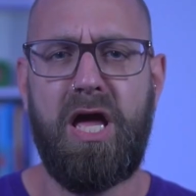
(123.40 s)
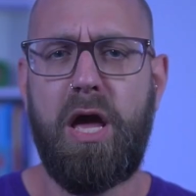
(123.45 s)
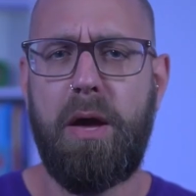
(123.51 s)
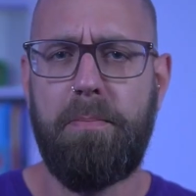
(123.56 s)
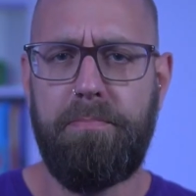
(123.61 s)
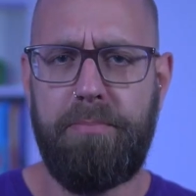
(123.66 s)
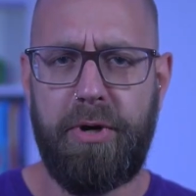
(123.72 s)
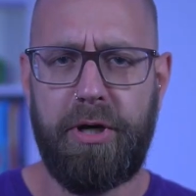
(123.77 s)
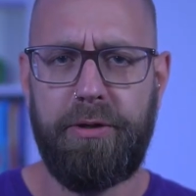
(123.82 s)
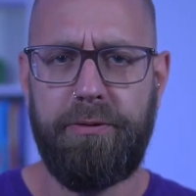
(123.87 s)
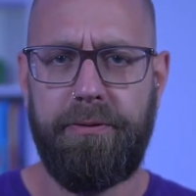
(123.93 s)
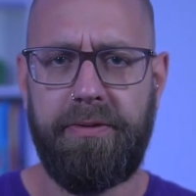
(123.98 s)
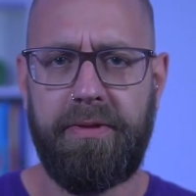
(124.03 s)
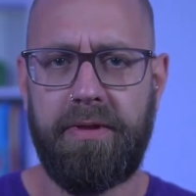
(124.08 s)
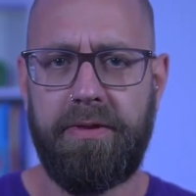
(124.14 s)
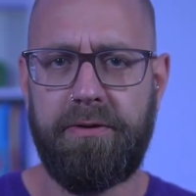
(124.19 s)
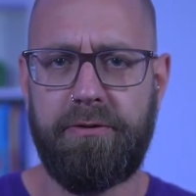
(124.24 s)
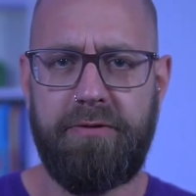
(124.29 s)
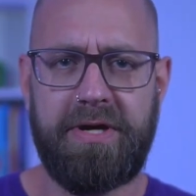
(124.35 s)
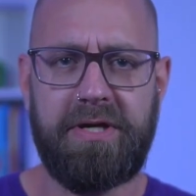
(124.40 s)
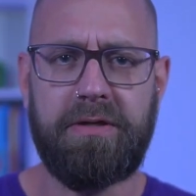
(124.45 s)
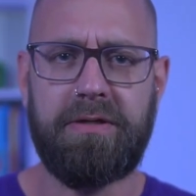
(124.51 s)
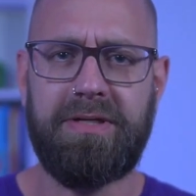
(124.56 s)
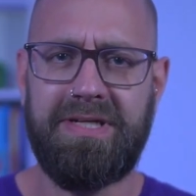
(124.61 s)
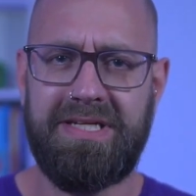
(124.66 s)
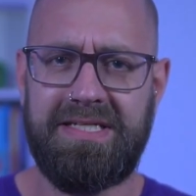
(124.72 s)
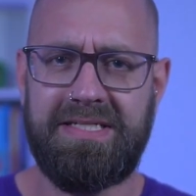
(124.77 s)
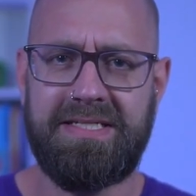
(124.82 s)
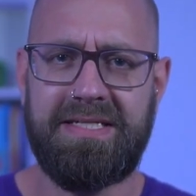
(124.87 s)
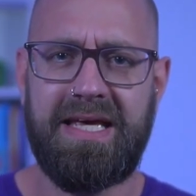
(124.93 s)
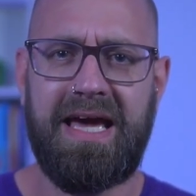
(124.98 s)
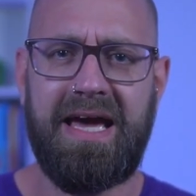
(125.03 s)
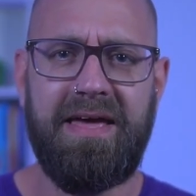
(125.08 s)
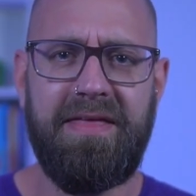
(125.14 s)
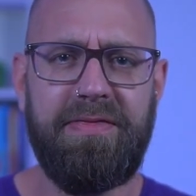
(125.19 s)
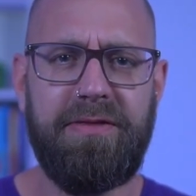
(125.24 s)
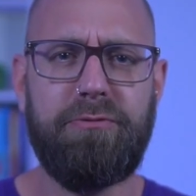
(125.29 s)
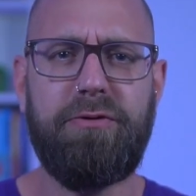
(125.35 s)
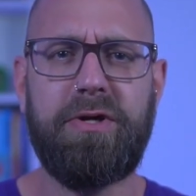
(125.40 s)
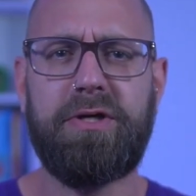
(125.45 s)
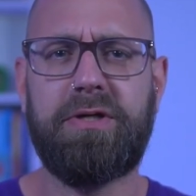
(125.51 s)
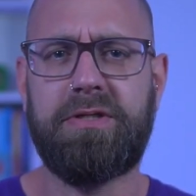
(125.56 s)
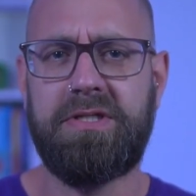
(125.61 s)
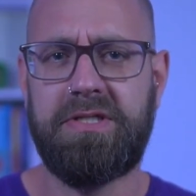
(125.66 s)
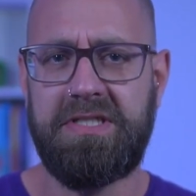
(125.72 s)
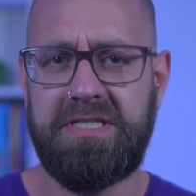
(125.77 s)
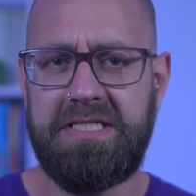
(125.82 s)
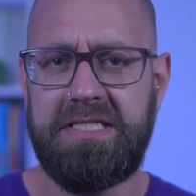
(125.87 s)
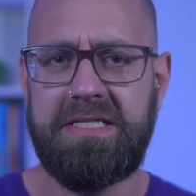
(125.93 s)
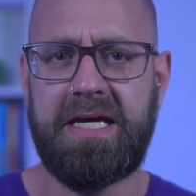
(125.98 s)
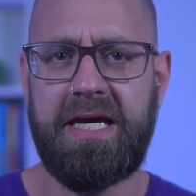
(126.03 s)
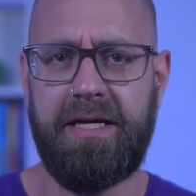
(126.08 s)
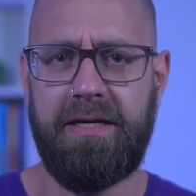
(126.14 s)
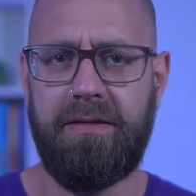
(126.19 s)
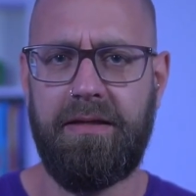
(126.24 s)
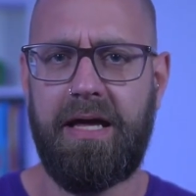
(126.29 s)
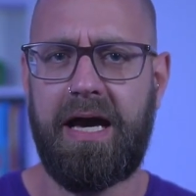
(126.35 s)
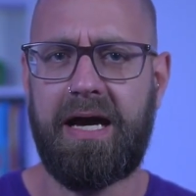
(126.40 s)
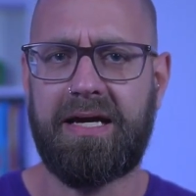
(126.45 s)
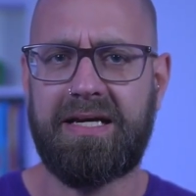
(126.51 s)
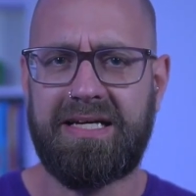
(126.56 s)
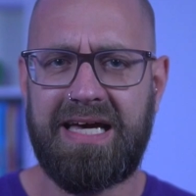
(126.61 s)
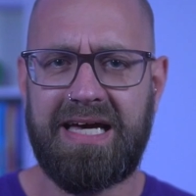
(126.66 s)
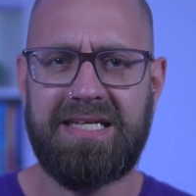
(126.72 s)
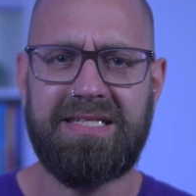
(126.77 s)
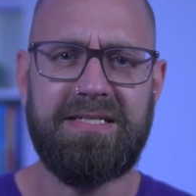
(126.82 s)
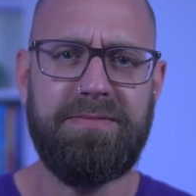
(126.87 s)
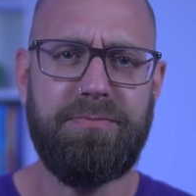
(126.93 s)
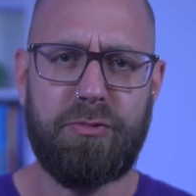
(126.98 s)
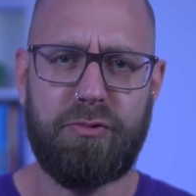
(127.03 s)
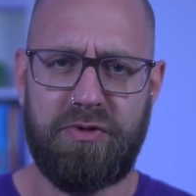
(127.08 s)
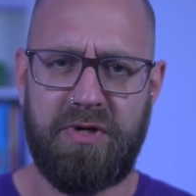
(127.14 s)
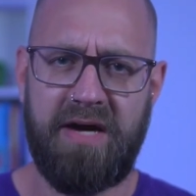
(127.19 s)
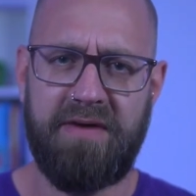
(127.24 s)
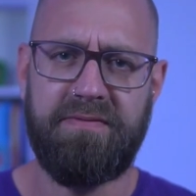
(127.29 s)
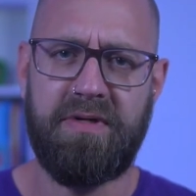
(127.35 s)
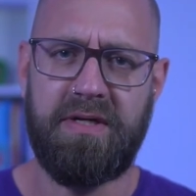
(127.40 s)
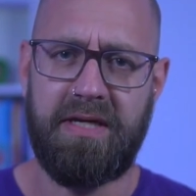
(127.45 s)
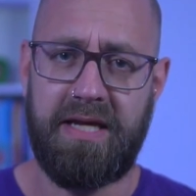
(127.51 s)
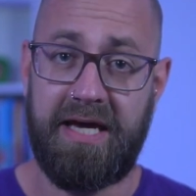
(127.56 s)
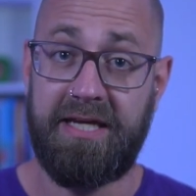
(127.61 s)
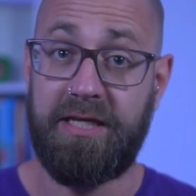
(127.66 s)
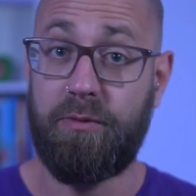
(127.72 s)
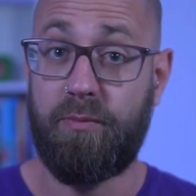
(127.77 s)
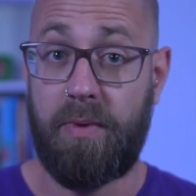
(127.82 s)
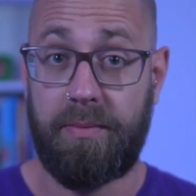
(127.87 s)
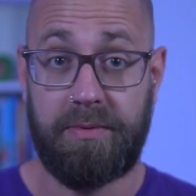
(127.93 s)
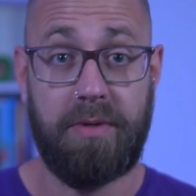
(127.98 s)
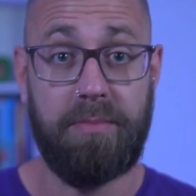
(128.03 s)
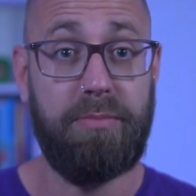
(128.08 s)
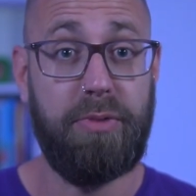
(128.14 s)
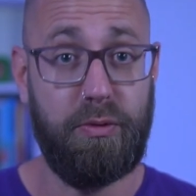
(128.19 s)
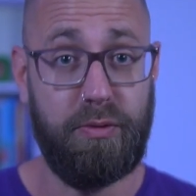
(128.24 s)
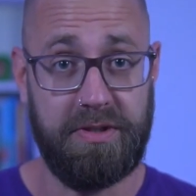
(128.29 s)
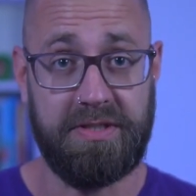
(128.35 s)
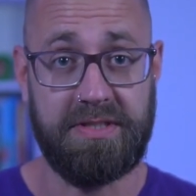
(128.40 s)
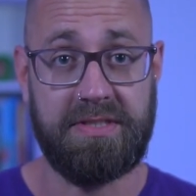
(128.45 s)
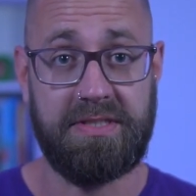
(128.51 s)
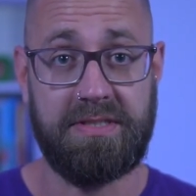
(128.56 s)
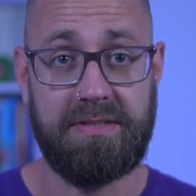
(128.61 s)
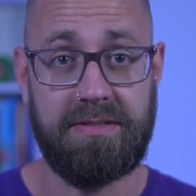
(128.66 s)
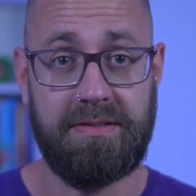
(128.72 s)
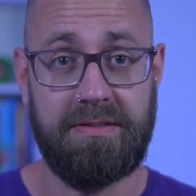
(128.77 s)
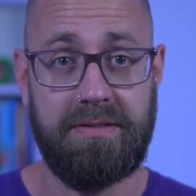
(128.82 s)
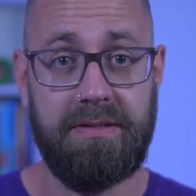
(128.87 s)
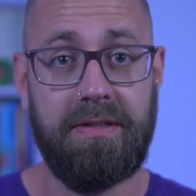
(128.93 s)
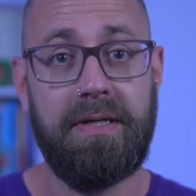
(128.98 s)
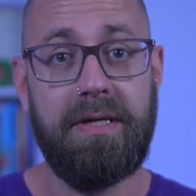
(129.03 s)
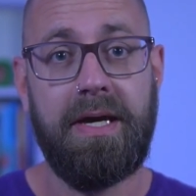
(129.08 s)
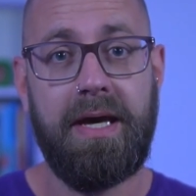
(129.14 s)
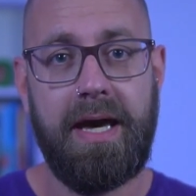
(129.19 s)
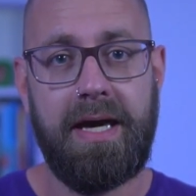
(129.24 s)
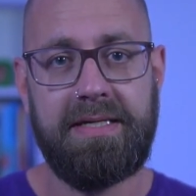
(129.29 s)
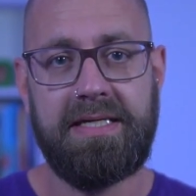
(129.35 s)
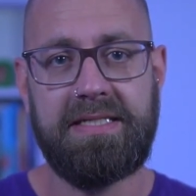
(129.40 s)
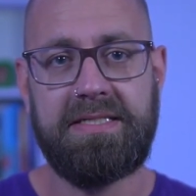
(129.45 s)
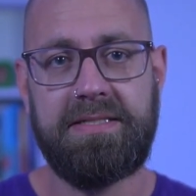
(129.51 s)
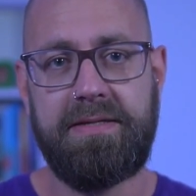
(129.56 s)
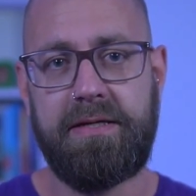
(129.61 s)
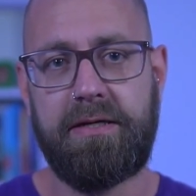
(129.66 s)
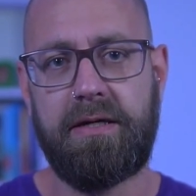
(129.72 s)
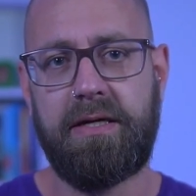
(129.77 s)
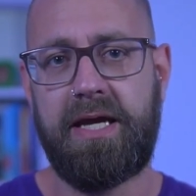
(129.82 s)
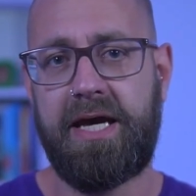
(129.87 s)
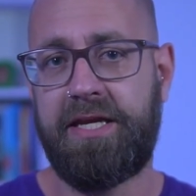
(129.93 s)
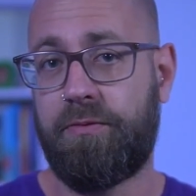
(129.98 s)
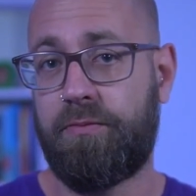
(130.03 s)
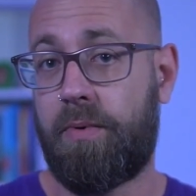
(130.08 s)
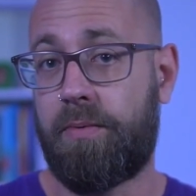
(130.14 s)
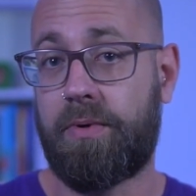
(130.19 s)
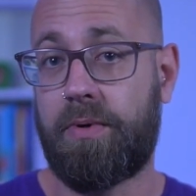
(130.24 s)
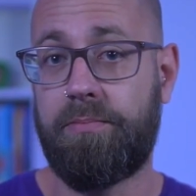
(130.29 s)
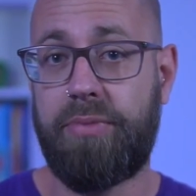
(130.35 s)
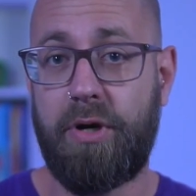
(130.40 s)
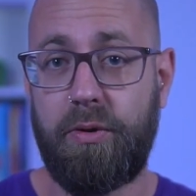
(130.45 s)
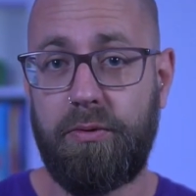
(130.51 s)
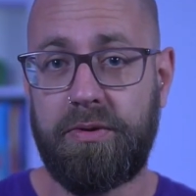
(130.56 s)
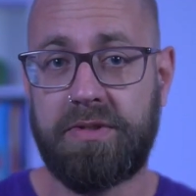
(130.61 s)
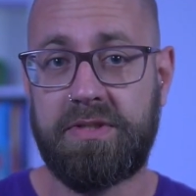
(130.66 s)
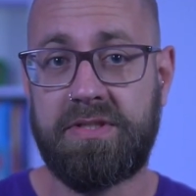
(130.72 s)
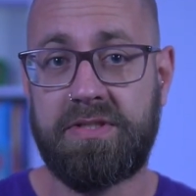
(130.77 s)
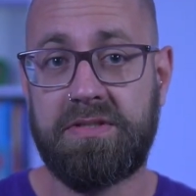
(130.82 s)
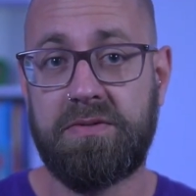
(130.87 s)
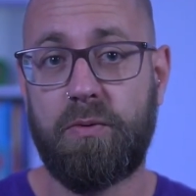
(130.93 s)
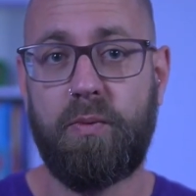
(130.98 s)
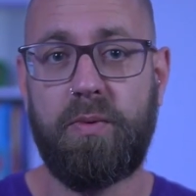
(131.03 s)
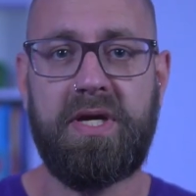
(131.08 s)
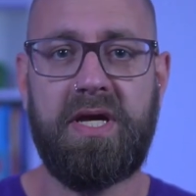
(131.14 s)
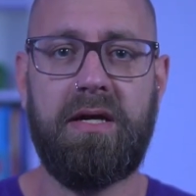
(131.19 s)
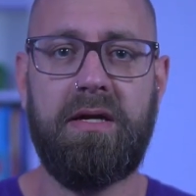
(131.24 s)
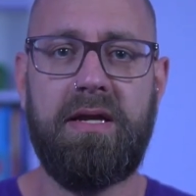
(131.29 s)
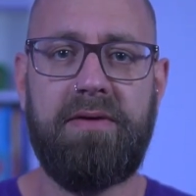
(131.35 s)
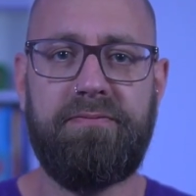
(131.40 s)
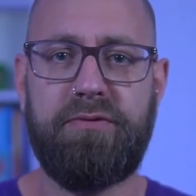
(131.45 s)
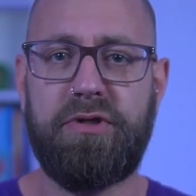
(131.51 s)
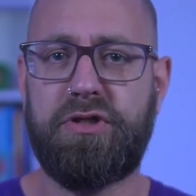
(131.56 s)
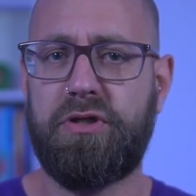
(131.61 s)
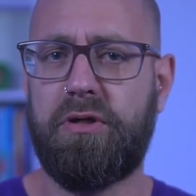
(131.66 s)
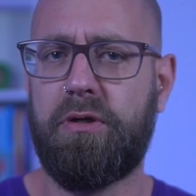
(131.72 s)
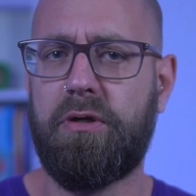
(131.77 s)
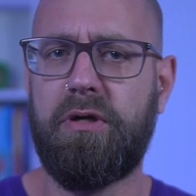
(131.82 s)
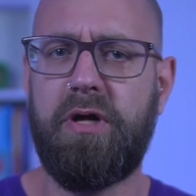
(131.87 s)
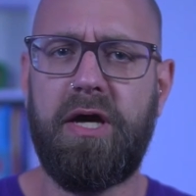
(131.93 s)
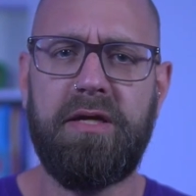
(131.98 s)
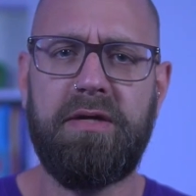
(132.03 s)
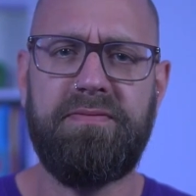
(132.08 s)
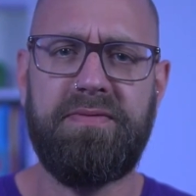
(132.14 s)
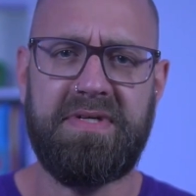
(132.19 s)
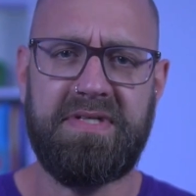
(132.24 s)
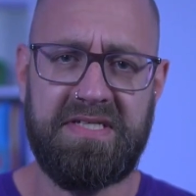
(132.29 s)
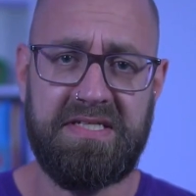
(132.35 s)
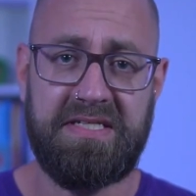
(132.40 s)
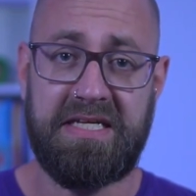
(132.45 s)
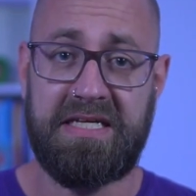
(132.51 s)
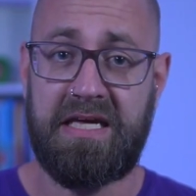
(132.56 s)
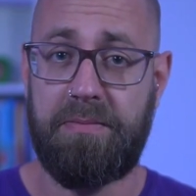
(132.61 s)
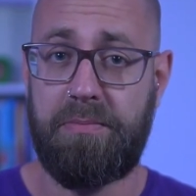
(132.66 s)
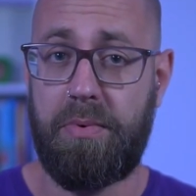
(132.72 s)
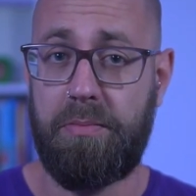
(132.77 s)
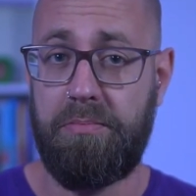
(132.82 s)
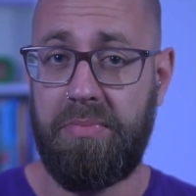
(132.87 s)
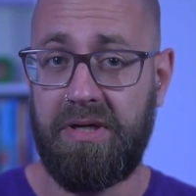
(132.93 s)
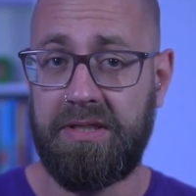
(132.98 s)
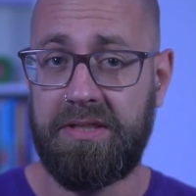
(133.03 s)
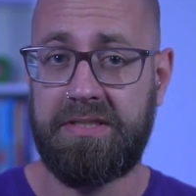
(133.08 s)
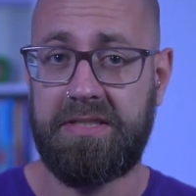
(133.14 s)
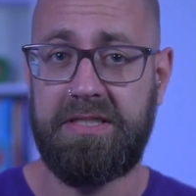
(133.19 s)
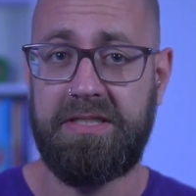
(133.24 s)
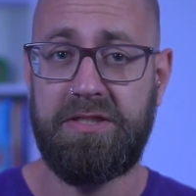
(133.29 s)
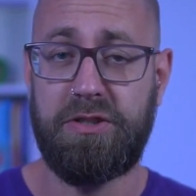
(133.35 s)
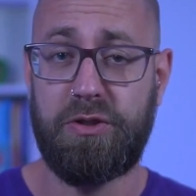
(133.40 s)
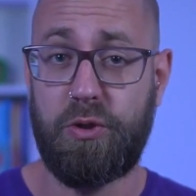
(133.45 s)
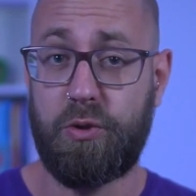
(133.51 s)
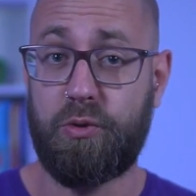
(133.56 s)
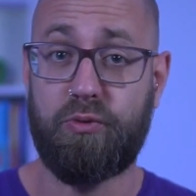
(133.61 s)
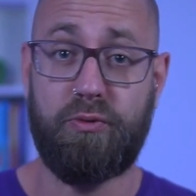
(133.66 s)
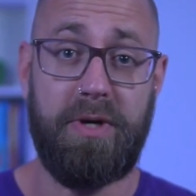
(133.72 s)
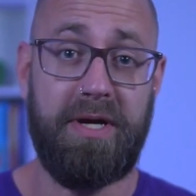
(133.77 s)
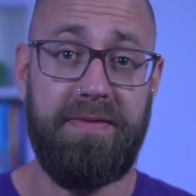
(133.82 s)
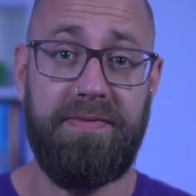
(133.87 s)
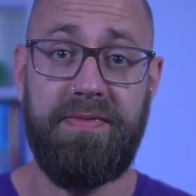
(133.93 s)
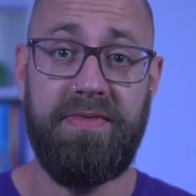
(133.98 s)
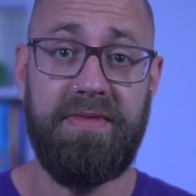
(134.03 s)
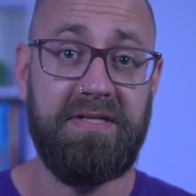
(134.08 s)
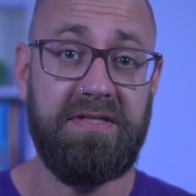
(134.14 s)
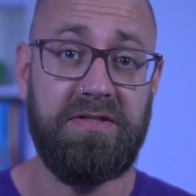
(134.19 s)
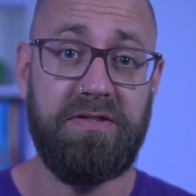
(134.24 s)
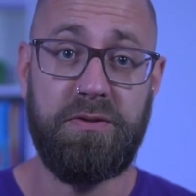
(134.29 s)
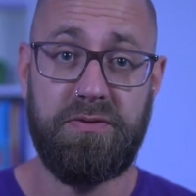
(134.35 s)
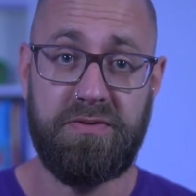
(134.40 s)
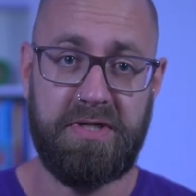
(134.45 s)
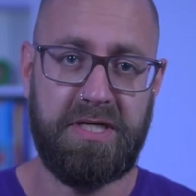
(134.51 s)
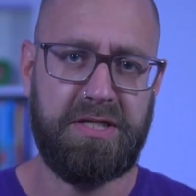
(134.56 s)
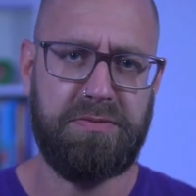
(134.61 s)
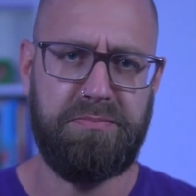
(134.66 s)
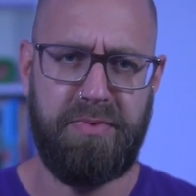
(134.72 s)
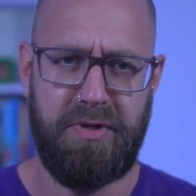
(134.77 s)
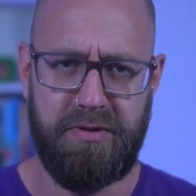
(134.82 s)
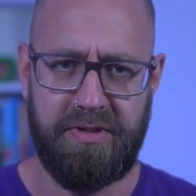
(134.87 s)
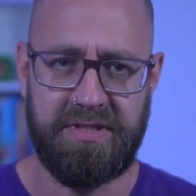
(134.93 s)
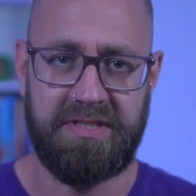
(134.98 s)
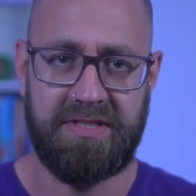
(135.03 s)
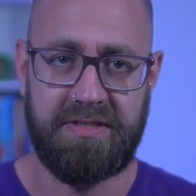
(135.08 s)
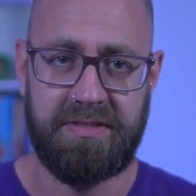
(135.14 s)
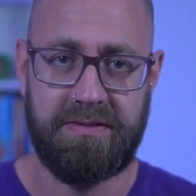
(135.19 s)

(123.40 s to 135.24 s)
Both the record list and the record detail are custom crafted Lightning Web components. And as they are Lightning Web components, we can leverage a lot of existing capabilities to create this user experience.